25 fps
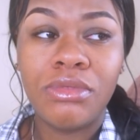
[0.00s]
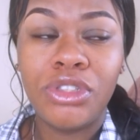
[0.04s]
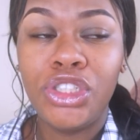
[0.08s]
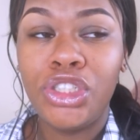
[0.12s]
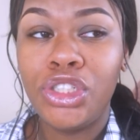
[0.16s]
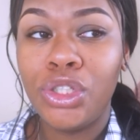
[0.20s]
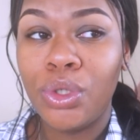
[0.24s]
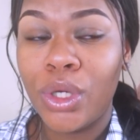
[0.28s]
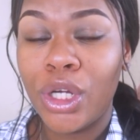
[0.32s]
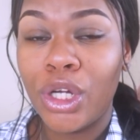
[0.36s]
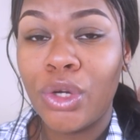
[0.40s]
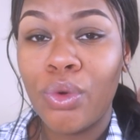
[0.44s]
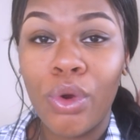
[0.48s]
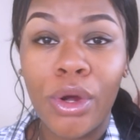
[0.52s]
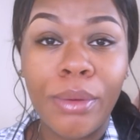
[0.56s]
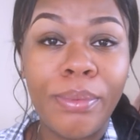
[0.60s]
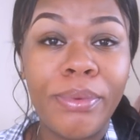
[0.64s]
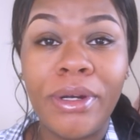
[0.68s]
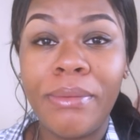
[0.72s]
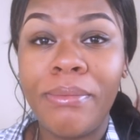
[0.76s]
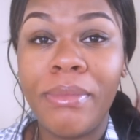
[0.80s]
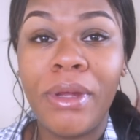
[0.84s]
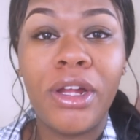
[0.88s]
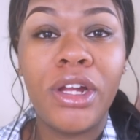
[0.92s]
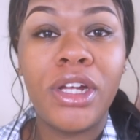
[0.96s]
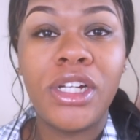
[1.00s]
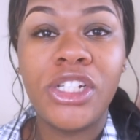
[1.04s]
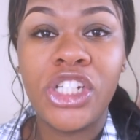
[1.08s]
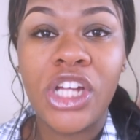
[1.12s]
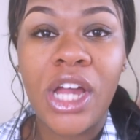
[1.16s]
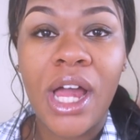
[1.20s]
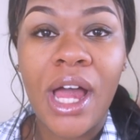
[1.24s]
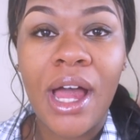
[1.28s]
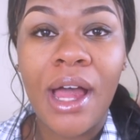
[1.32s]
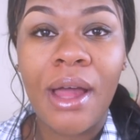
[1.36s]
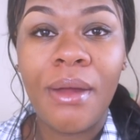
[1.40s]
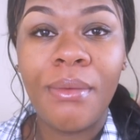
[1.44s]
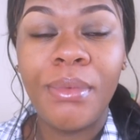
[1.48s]
your corporate America
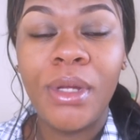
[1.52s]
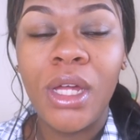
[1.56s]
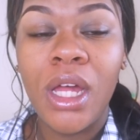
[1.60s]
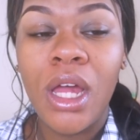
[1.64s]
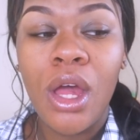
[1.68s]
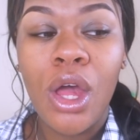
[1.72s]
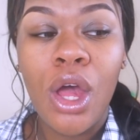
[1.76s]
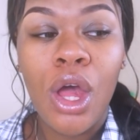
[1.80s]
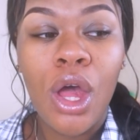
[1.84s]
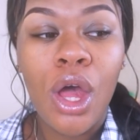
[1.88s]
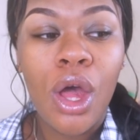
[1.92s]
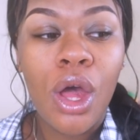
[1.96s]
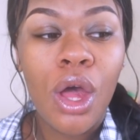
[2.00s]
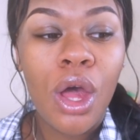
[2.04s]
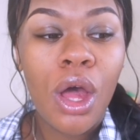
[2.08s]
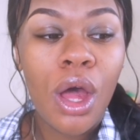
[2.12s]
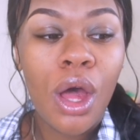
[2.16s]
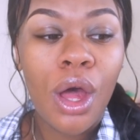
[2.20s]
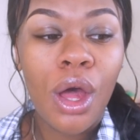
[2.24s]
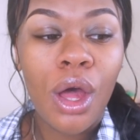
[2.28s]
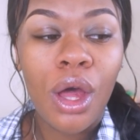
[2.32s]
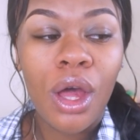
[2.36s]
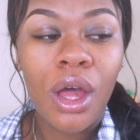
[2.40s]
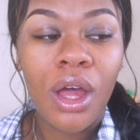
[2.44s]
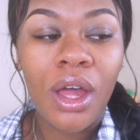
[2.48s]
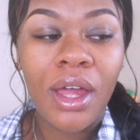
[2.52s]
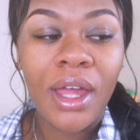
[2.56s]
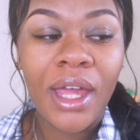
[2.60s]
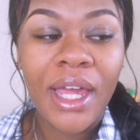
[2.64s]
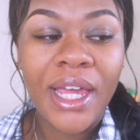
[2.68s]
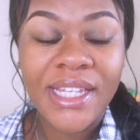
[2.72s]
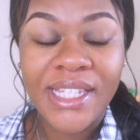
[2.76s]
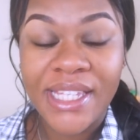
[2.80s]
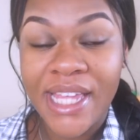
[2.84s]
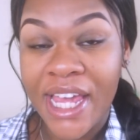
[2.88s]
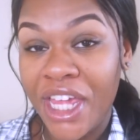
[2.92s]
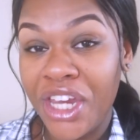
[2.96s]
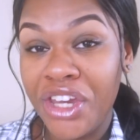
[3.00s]
job
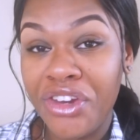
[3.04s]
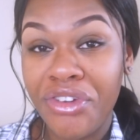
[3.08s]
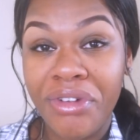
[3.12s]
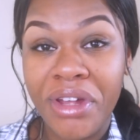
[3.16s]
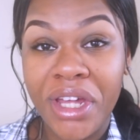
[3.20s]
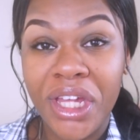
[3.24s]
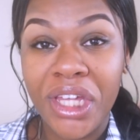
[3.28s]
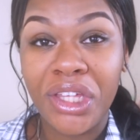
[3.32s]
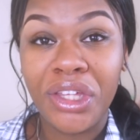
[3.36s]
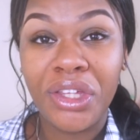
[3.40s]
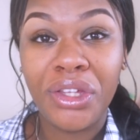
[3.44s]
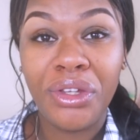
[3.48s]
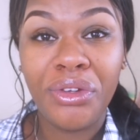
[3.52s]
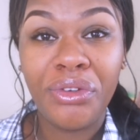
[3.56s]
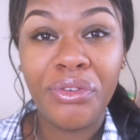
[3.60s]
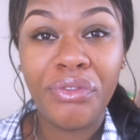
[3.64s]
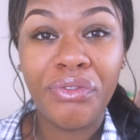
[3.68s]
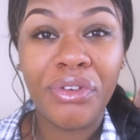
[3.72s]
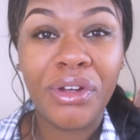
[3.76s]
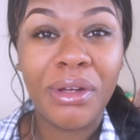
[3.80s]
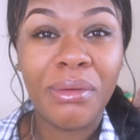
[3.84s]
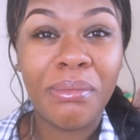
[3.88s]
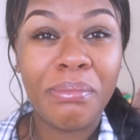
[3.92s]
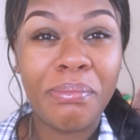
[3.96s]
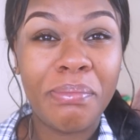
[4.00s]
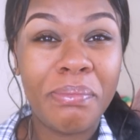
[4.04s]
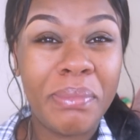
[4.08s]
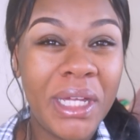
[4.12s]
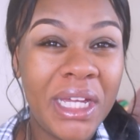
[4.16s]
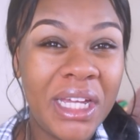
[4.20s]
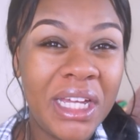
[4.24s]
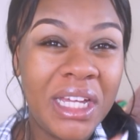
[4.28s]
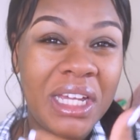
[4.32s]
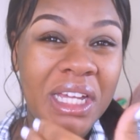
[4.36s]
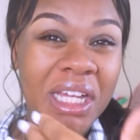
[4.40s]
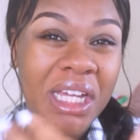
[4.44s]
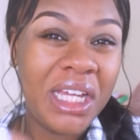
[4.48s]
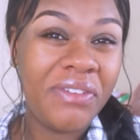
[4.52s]
is hindering you from
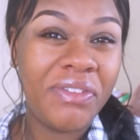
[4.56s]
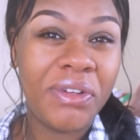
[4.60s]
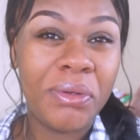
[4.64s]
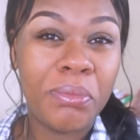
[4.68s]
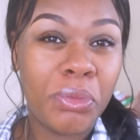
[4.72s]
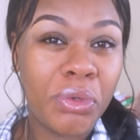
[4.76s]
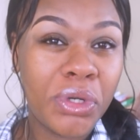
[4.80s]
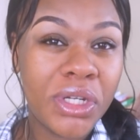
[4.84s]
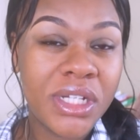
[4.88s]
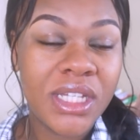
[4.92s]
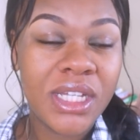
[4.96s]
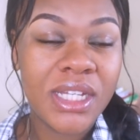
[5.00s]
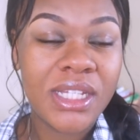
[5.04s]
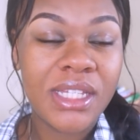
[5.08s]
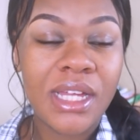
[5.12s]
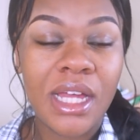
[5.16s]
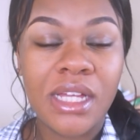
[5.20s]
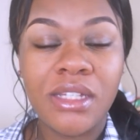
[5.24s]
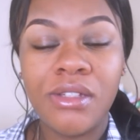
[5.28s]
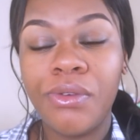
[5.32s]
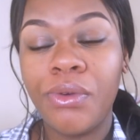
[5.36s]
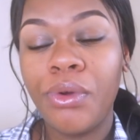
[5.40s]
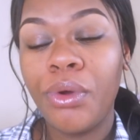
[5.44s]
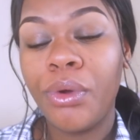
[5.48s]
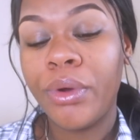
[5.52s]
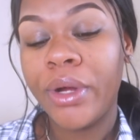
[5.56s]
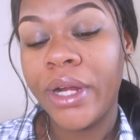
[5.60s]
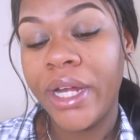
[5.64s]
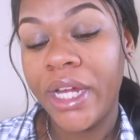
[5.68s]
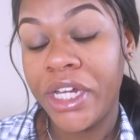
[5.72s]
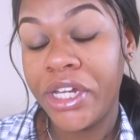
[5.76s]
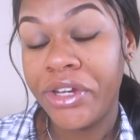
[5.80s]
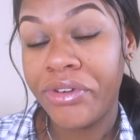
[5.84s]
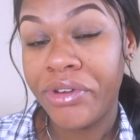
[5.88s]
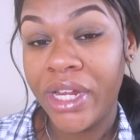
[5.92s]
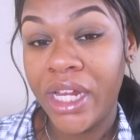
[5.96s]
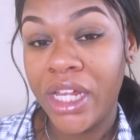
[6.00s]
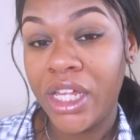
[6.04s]
being even more successful or
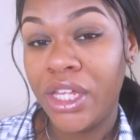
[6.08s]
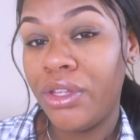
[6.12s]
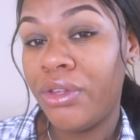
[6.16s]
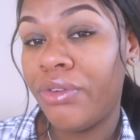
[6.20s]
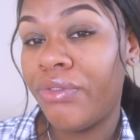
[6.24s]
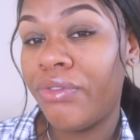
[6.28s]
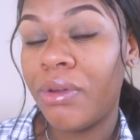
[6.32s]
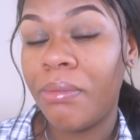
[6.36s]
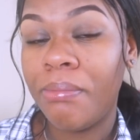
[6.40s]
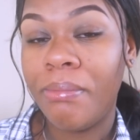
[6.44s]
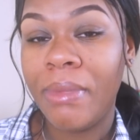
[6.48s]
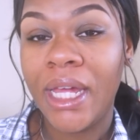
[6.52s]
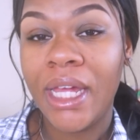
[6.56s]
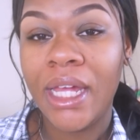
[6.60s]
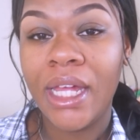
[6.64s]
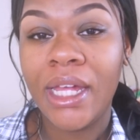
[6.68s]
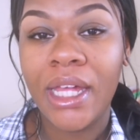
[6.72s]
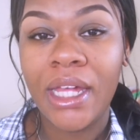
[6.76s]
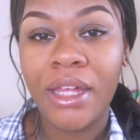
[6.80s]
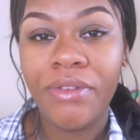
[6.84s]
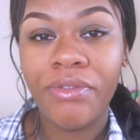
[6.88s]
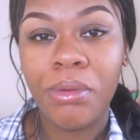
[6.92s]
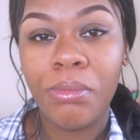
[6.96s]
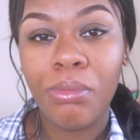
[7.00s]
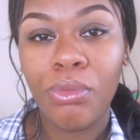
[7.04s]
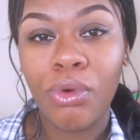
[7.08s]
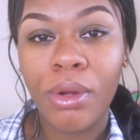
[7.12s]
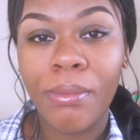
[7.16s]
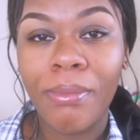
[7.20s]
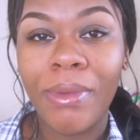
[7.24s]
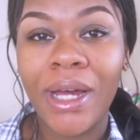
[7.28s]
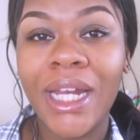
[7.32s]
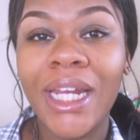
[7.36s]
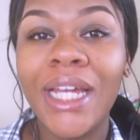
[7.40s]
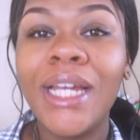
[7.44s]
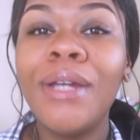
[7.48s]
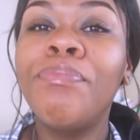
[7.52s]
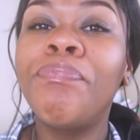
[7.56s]
hindering you from making even more
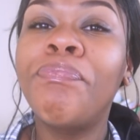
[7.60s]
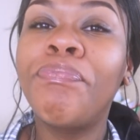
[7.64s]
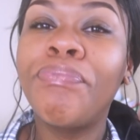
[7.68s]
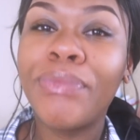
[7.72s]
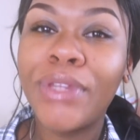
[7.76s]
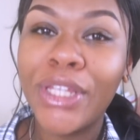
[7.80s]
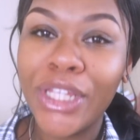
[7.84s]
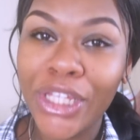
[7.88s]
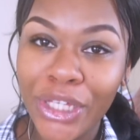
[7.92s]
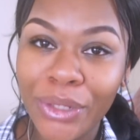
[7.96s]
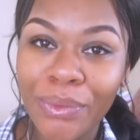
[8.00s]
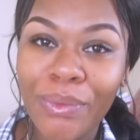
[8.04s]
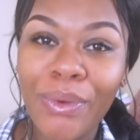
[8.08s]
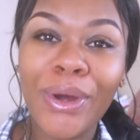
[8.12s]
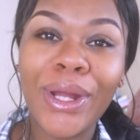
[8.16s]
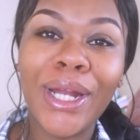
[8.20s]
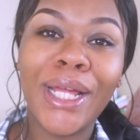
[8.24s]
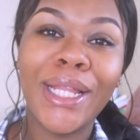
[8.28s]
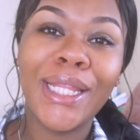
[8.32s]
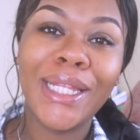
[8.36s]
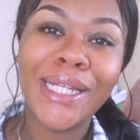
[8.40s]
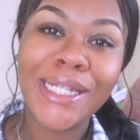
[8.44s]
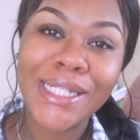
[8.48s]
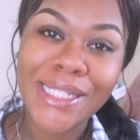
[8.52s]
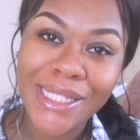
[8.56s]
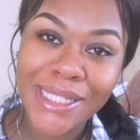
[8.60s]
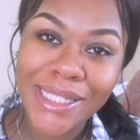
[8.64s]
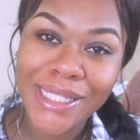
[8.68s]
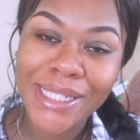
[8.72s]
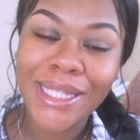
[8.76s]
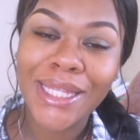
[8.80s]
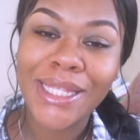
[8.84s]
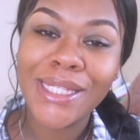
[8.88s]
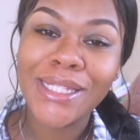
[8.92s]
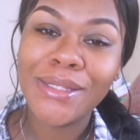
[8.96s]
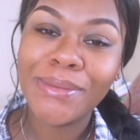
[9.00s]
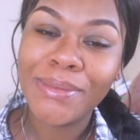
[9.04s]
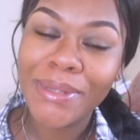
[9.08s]
money, you want to listen to
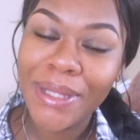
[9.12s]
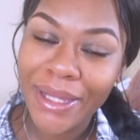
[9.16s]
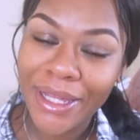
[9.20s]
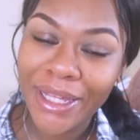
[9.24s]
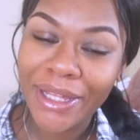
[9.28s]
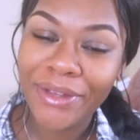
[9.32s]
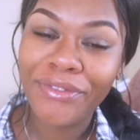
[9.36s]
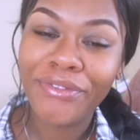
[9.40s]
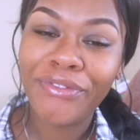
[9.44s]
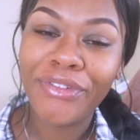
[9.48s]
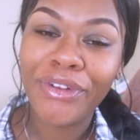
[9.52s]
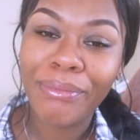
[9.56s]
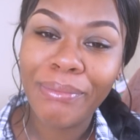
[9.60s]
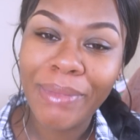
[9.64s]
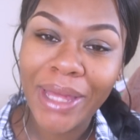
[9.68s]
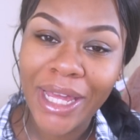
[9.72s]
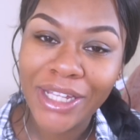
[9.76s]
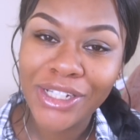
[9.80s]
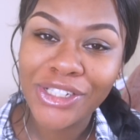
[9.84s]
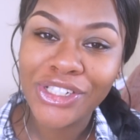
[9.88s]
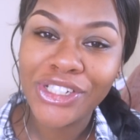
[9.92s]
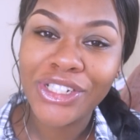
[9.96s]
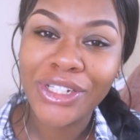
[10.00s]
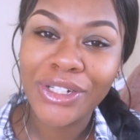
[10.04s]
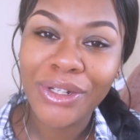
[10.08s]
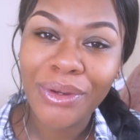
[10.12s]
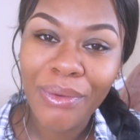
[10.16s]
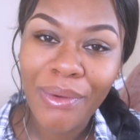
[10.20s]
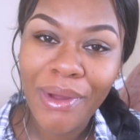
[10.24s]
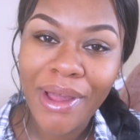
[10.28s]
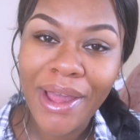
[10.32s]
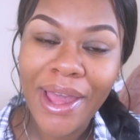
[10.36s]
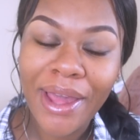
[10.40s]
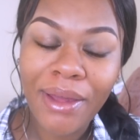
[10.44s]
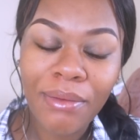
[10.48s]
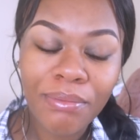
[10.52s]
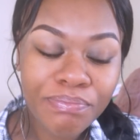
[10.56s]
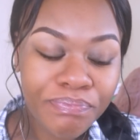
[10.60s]
this information,
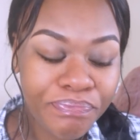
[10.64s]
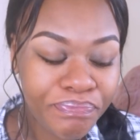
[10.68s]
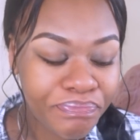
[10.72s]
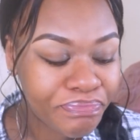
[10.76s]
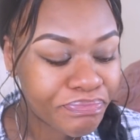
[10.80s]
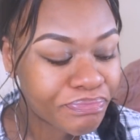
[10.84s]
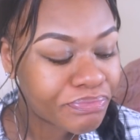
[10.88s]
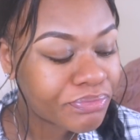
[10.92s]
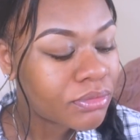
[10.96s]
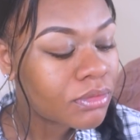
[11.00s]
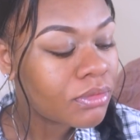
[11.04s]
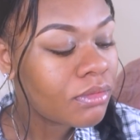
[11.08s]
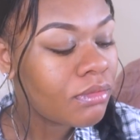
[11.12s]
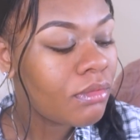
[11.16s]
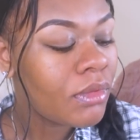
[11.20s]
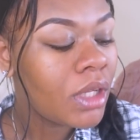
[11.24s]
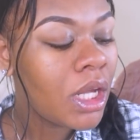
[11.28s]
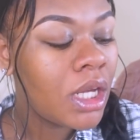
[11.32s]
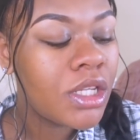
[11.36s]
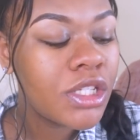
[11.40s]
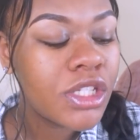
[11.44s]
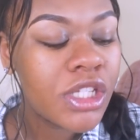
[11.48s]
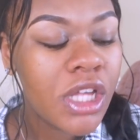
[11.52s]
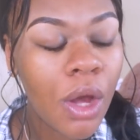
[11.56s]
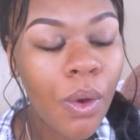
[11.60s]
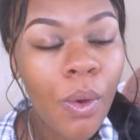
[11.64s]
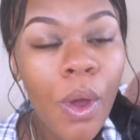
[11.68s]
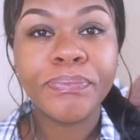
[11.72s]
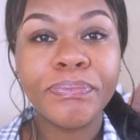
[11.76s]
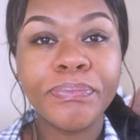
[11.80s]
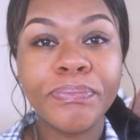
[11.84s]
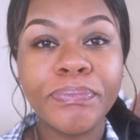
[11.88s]
okay? So